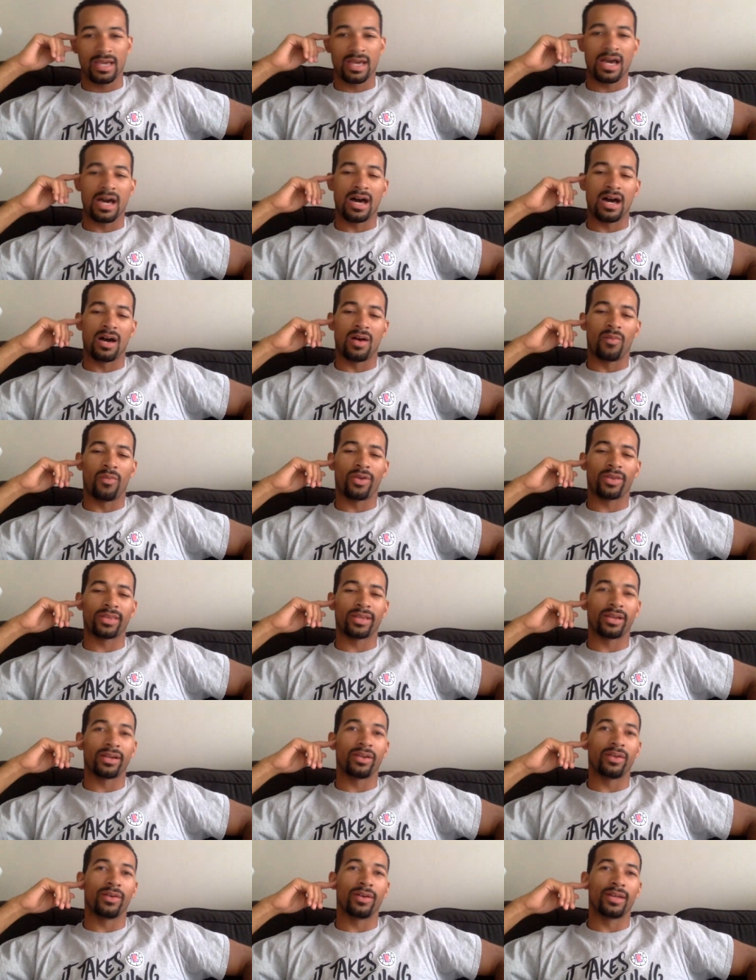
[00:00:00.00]
Um, what
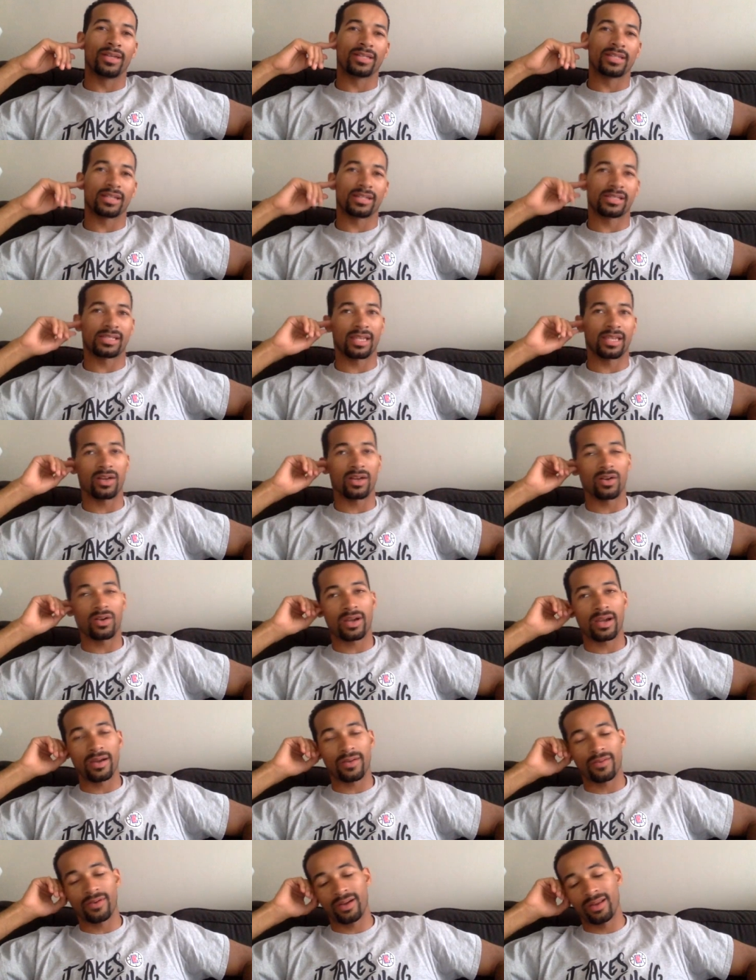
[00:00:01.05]
they're doing is they're single
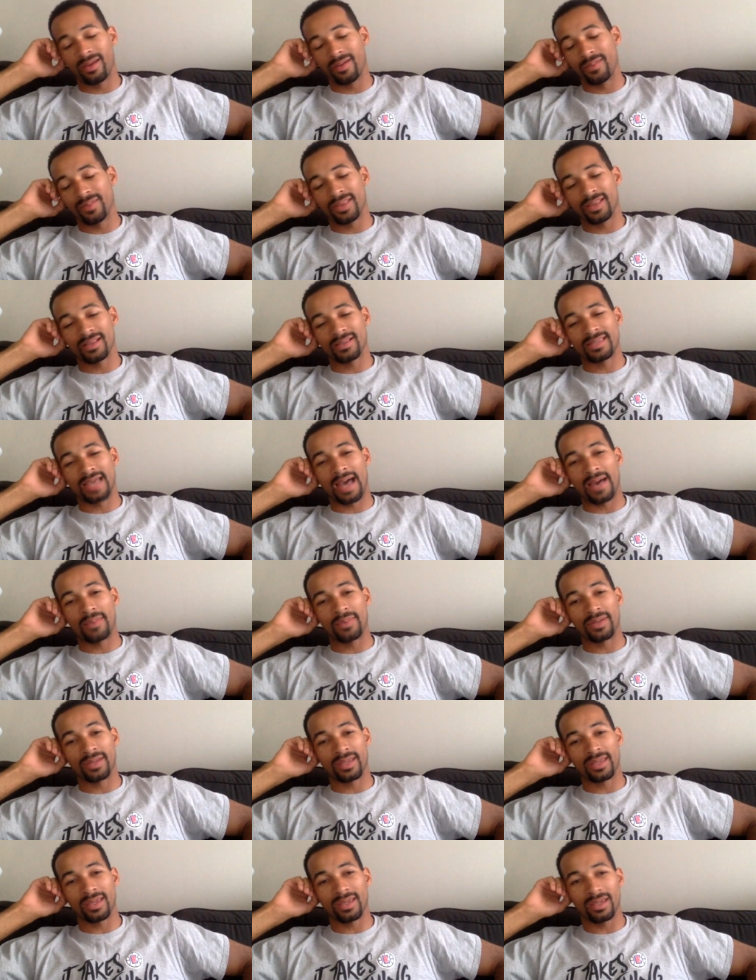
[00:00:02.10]
covering him at the top of
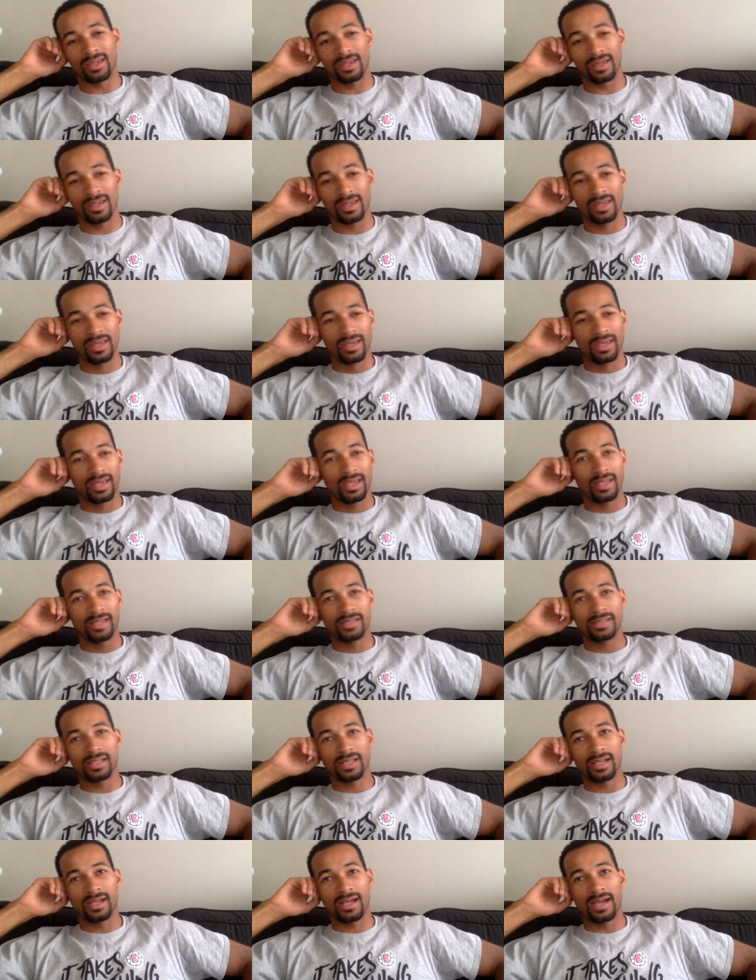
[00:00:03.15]
the key.
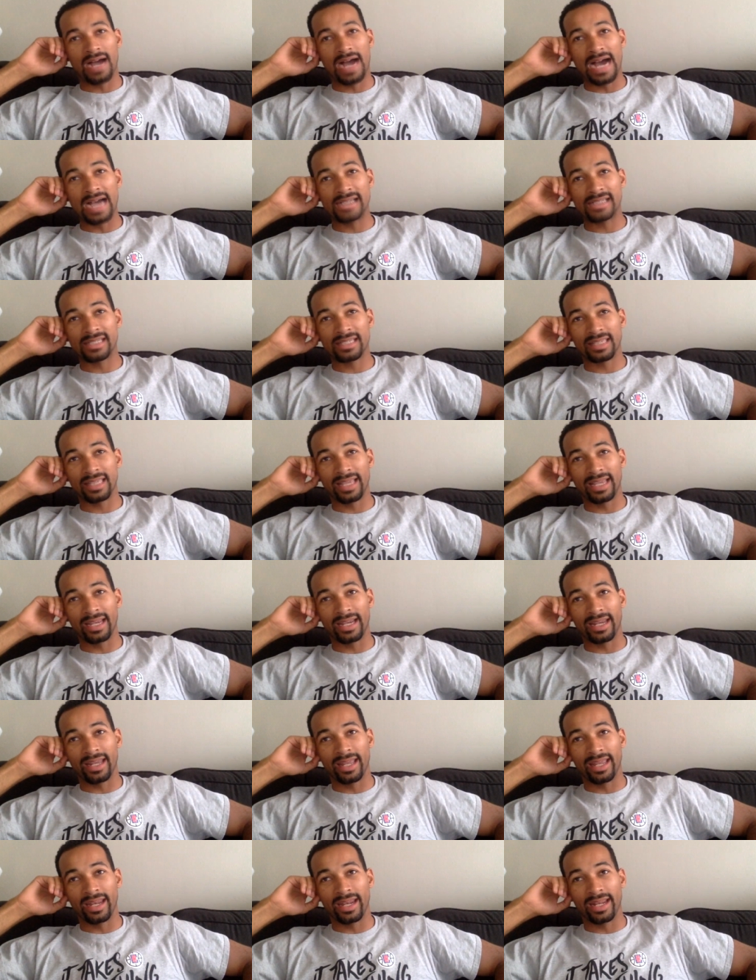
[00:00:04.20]
He's uh,
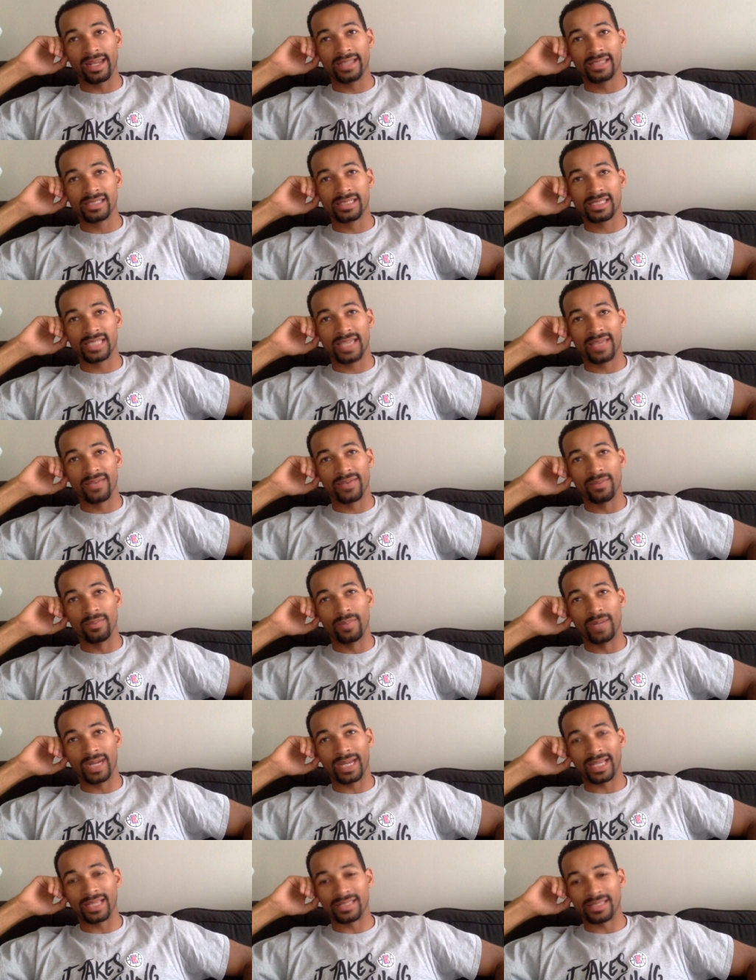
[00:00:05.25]
isolating and he's just giving
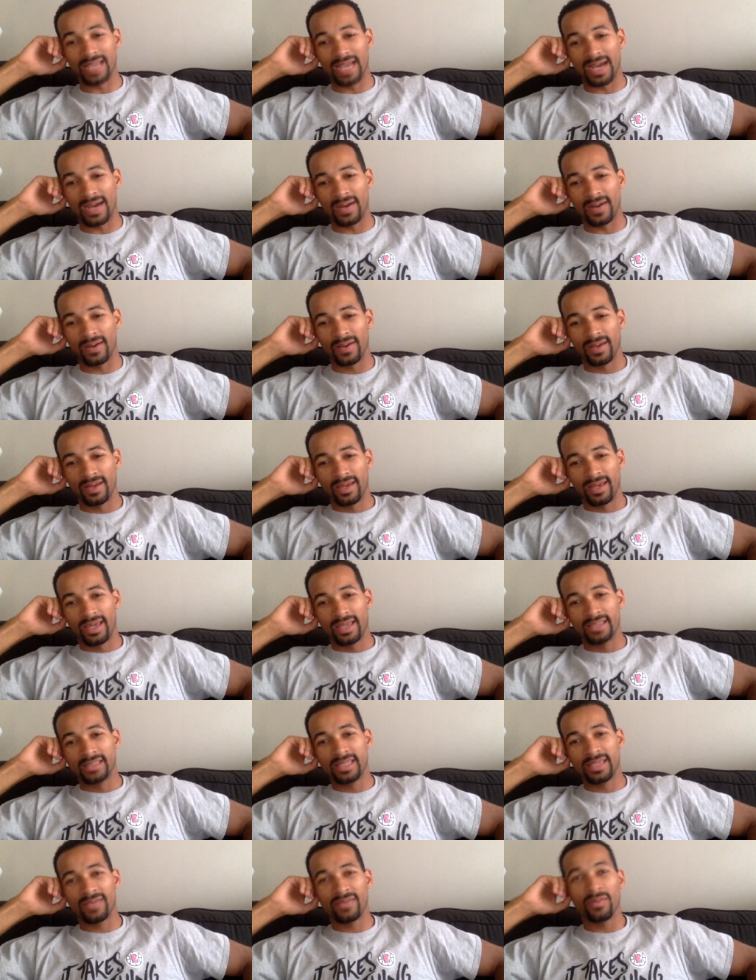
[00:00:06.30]
buckets out.
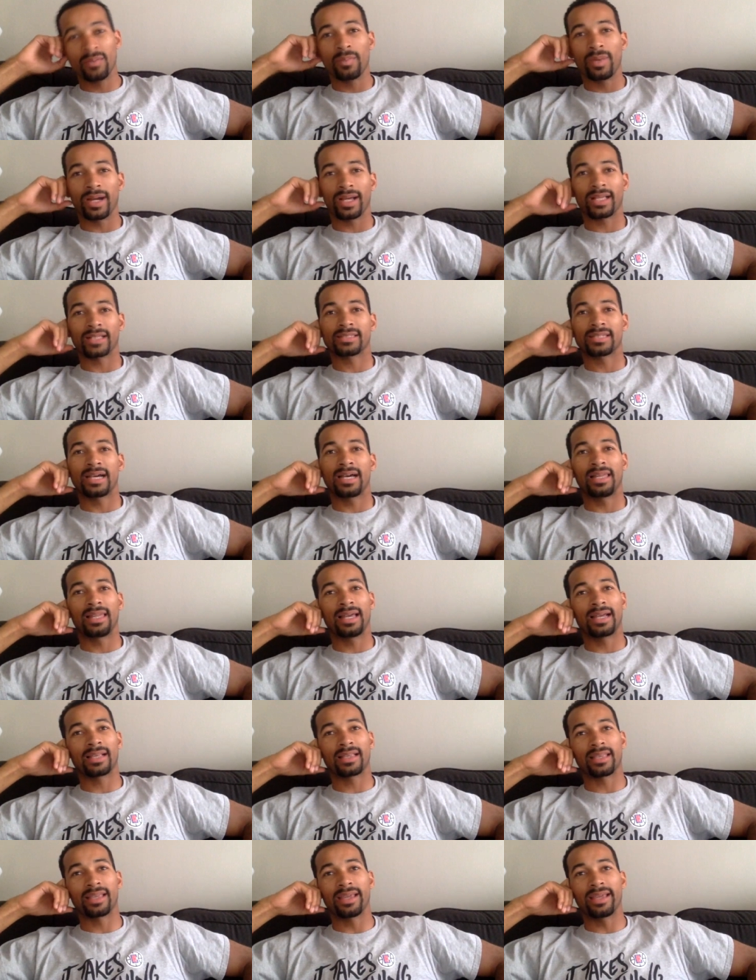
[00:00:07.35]
He's giving buckets out
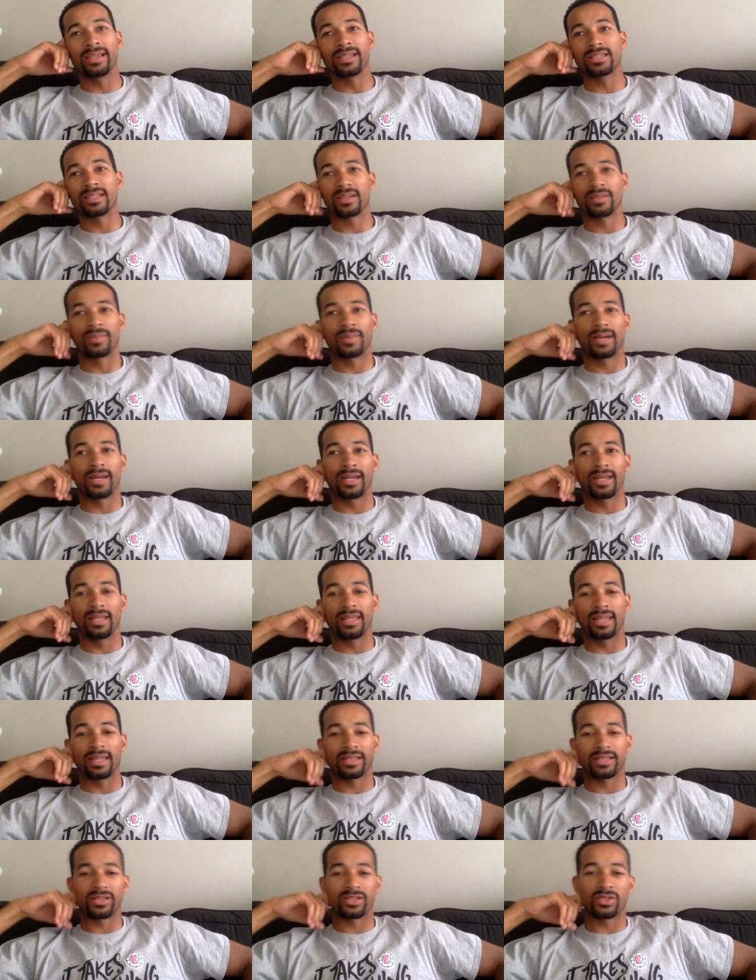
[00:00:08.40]
like the Easter Bunny,
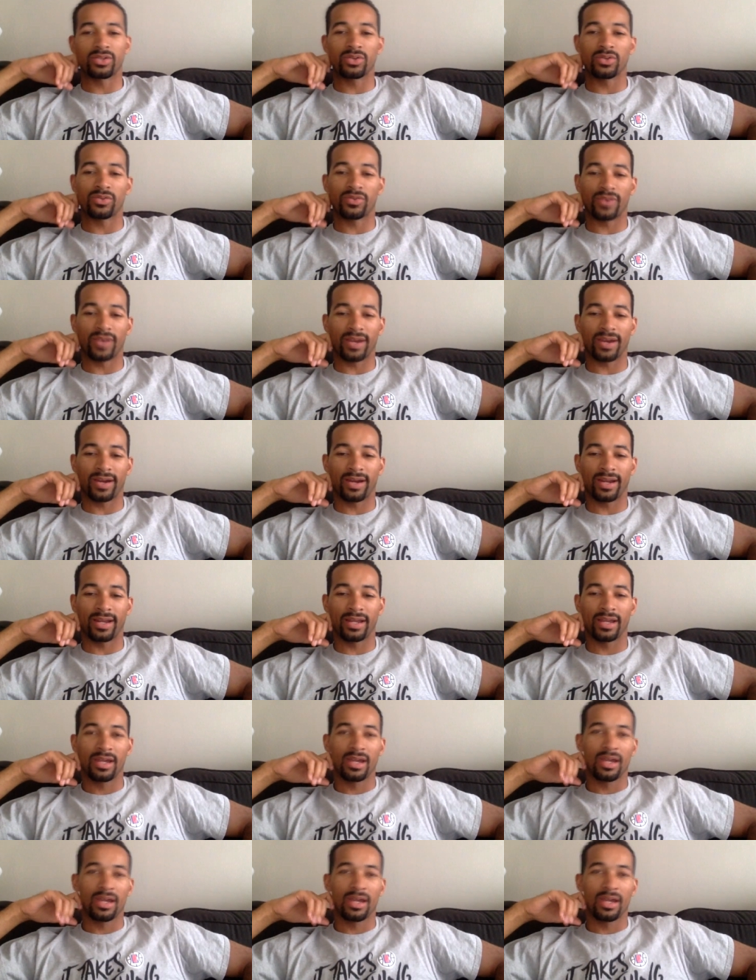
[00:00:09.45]
like the Tooth Fairy.